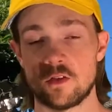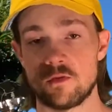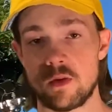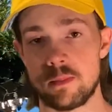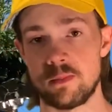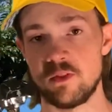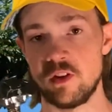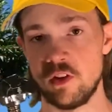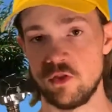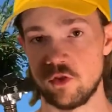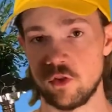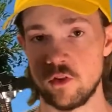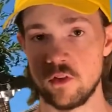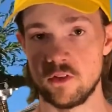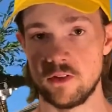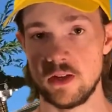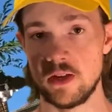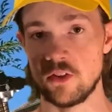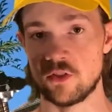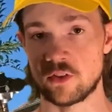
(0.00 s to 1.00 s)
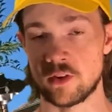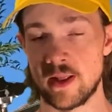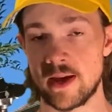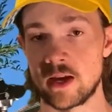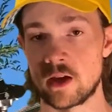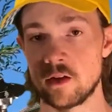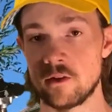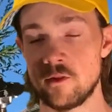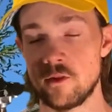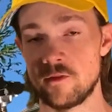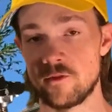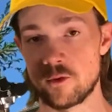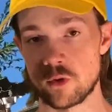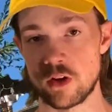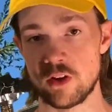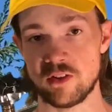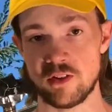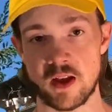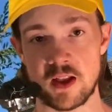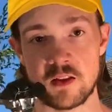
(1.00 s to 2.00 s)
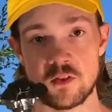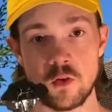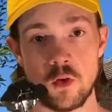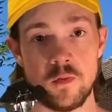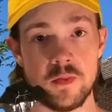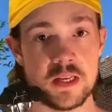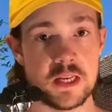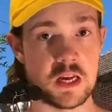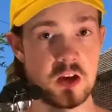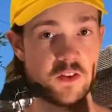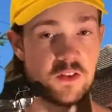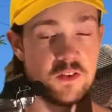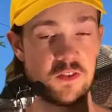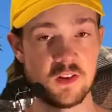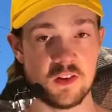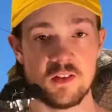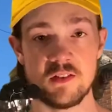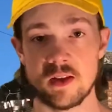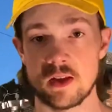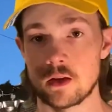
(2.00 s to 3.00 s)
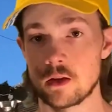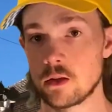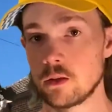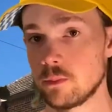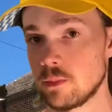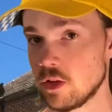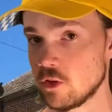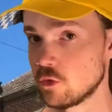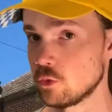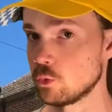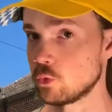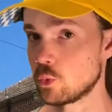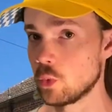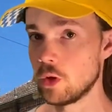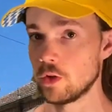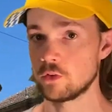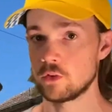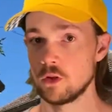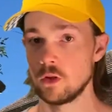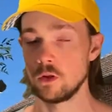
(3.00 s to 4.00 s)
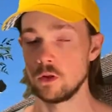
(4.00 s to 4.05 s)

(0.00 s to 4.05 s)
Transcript: repetitions each leg for 3 sets on the assisted pistol squats.